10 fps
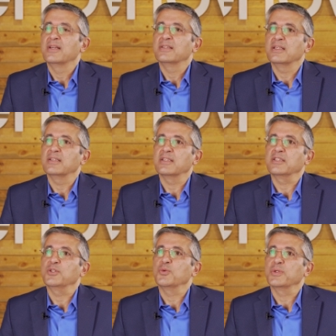than they
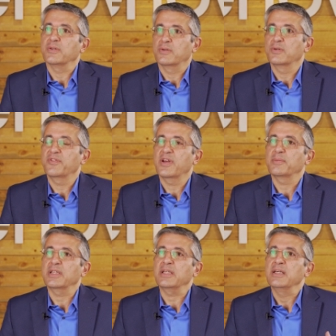do with their own
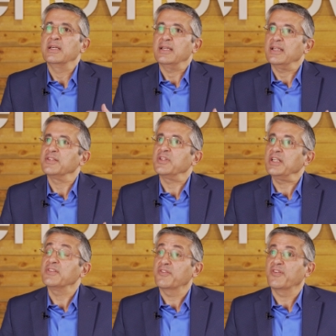family,
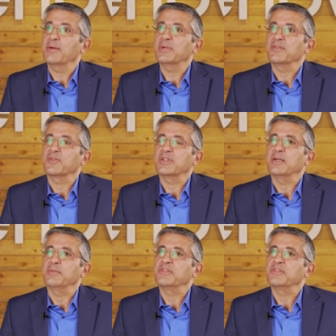is a family for them.